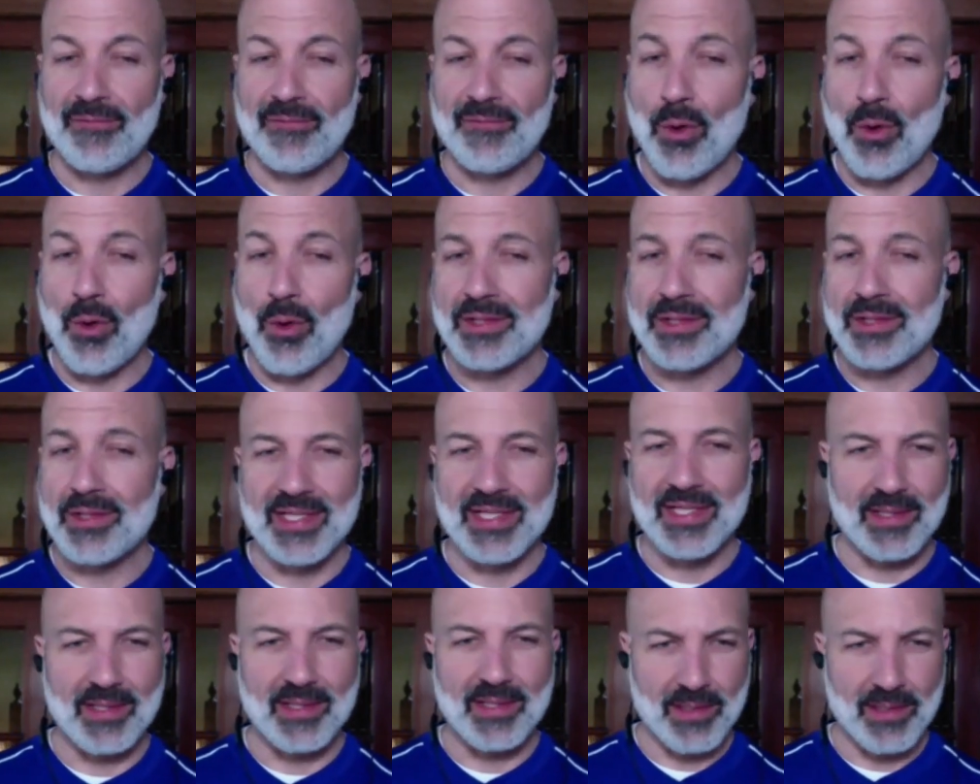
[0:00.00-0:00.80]
Number
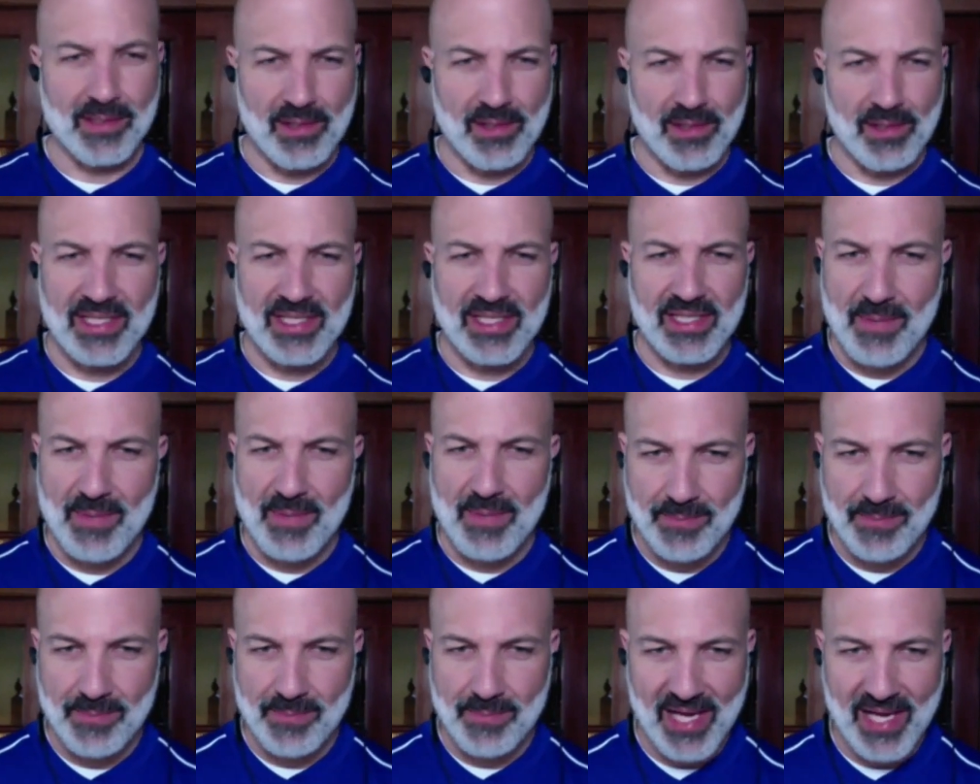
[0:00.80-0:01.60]
four, distance
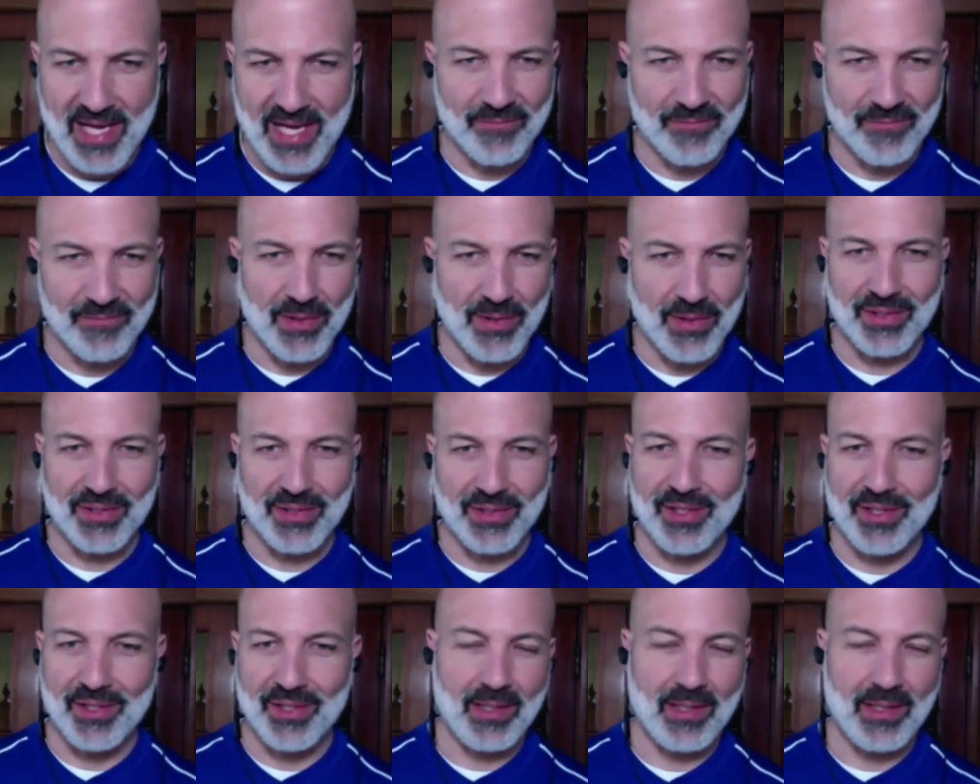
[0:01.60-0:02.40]
learning is a mixed bag
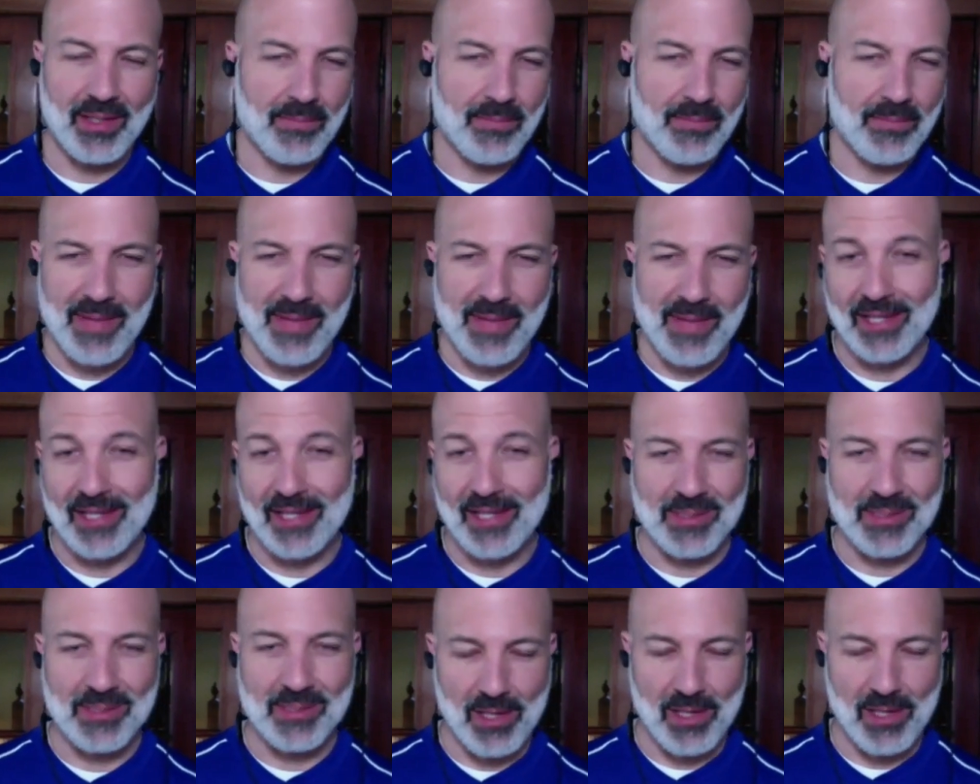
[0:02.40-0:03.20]
of both good and
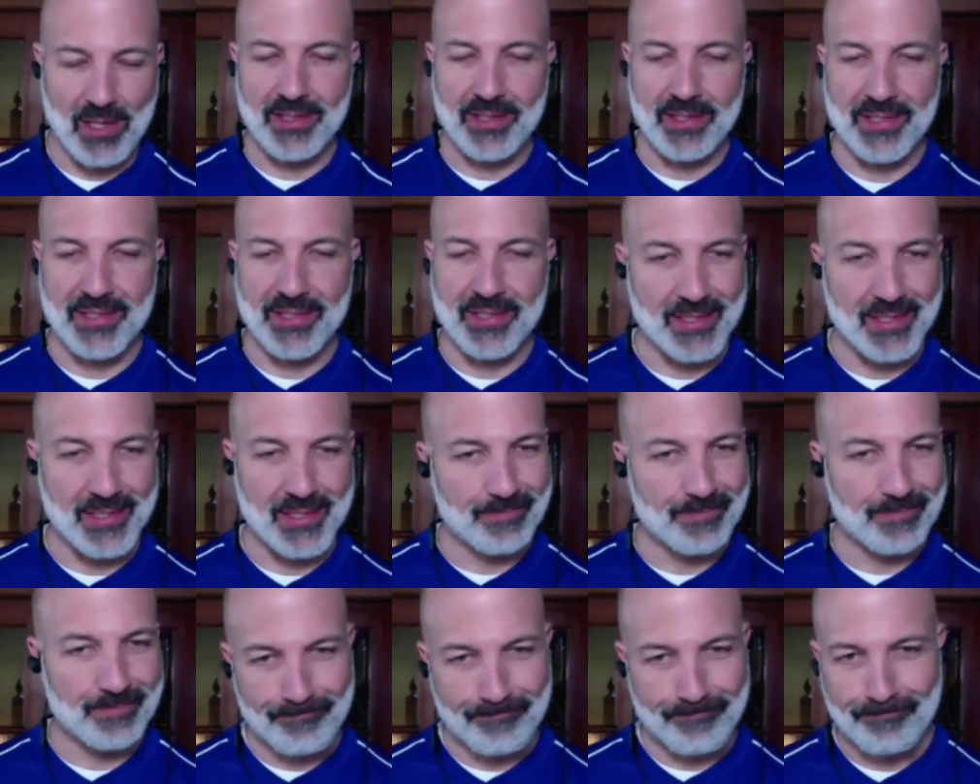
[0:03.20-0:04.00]
bad
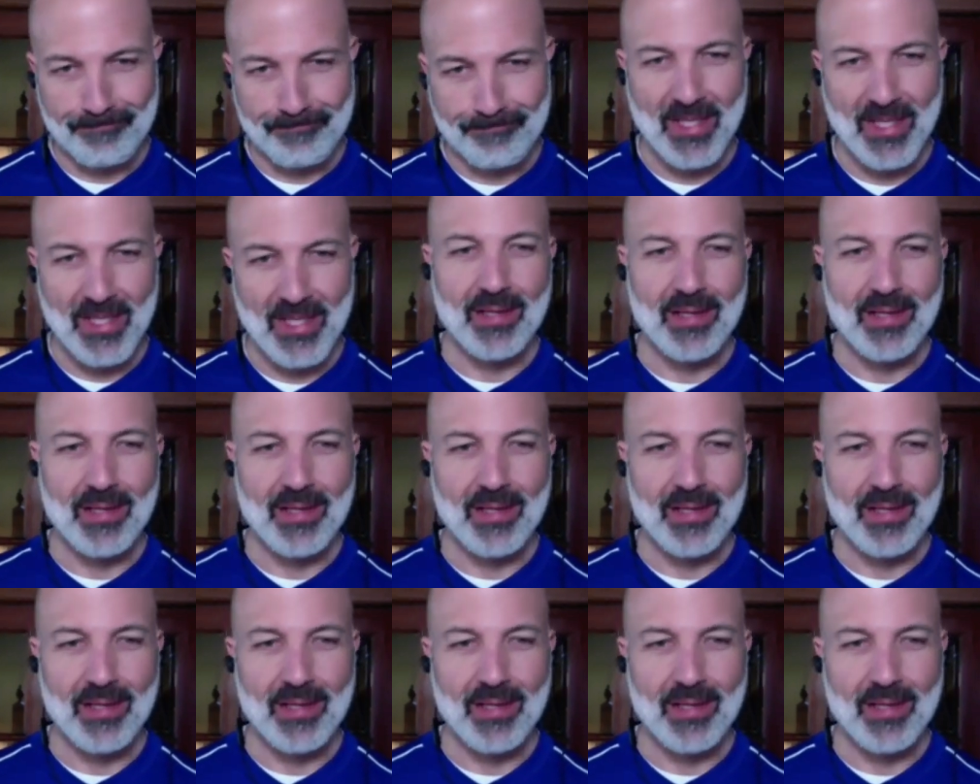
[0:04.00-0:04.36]
experiences.